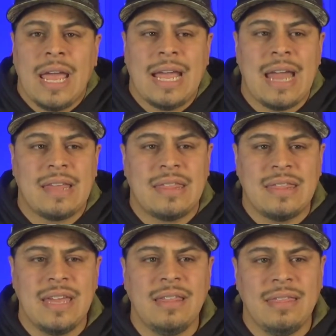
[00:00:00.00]
And I
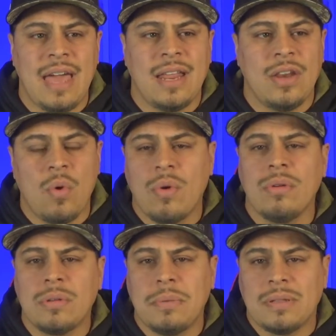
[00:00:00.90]
think that in
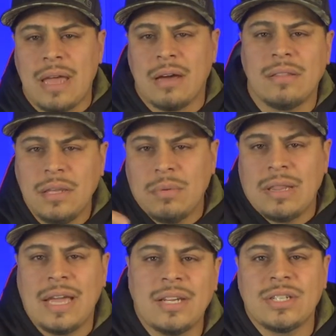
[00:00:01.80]
order to build healthy
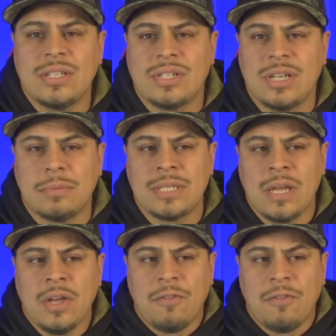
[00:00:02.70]
relationships,